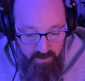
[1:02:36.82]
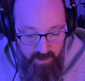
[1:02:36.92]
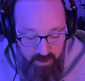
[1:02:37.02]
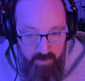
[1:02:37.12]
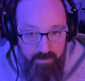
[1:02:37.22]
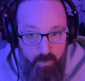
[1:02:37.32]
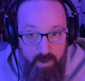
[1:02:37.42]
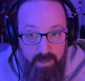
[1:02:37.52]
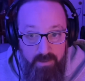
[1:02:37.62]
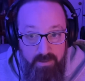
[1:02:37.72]
at some
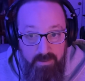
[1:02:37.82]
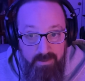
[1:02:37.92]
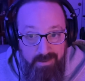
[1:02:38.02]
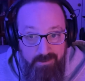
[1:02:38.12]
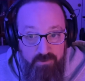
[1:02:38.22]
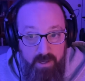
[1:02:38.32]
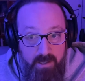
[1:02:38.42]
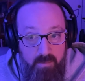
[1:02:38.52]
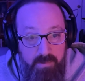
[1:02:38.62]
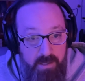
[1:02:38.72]
point, it's not
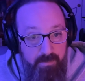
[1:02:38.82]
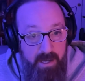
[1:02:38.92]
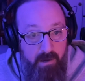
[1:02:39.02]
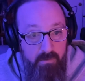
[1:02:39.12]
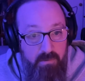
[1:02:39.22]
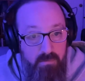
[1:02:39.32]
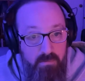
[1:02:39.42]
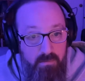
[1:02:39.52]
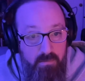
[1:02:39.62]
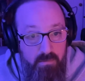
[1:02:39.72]
going to be about
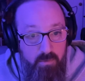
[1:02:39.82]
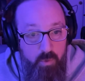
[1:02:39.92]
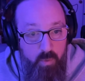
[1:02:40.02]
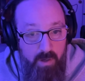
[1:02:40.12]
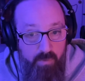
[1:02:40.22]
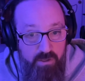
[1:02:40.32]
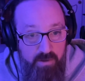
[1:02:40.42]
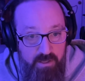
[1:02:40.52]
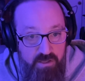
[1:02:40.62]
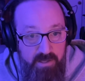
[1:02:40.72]
who I was
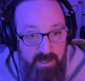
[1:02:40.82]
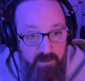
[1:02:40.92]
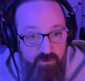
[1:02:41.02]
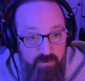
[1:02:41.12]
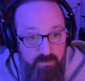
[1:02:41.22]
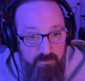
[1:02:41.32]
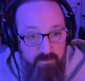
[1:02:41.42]
on stage.